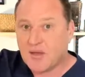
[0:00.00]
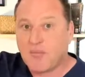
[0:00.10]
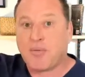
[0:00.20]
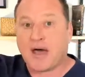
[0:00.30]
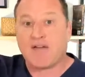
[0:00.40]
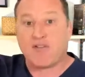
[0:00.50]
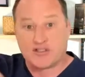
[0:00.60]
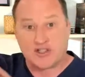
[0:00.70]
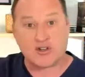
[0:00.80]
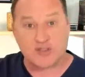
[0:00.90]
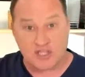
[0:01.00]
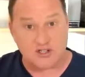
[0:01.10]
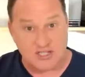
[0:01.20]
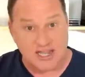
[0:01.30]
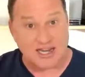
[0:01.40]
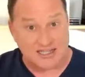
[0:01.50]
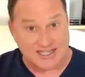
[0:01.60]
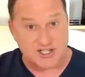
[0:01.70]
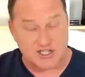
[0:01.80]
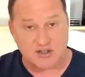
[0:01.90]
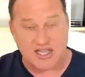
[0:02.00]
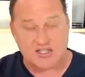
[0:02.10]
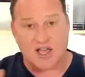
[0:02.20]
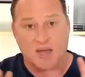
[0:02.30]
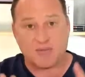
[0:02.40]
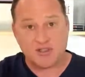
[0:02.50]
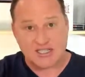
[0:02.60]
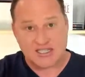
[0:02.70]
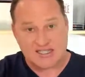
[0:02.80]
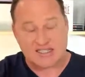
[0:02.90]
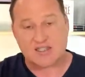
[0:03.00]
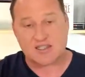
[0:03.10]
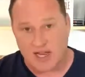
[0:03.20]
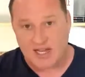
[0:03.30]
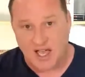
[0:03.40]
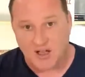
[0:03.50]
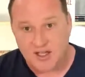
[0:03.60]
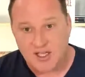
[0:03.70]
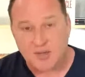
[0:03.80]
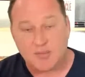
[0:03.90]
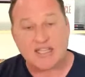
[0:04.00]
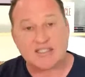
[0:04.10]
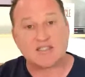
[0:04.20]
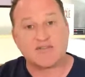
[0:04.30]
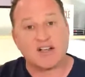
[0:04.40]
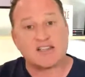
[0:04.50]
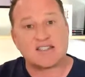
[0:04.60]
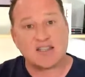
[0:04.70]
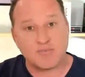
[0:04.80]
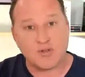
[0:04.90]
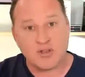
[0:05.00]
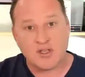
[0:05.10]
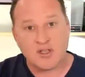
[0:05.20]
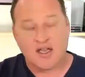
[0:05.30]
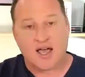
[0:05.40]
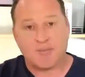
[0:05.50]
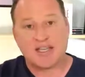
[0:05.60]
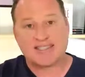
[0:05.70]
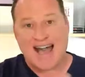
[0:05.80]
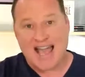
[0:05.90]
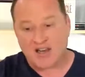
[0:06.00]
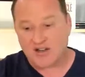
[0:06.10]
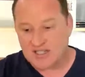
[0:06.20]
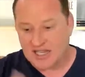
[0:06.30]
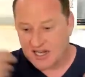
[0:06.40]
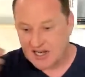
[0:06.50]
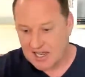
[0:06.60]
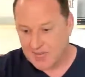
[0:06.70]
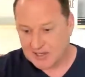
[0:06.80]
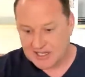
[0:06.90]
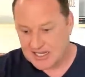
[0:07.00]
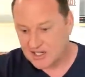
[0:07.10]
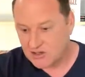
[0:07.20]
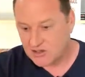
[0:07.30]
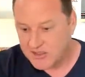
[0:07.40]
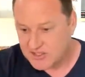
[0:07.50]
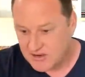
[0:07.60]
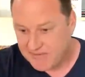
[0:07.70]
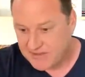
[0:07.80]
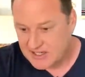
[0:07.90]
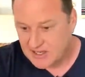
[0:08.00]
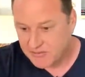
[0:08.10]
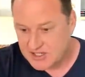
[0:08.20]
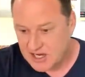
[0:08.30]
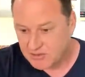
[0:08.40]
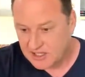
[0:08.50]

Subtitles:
but I've also heard that there's a lot of glitches. Okay, so I'm using this system right now because it's very simple, because I understand it, and because I can do all this graphic stuff, which I really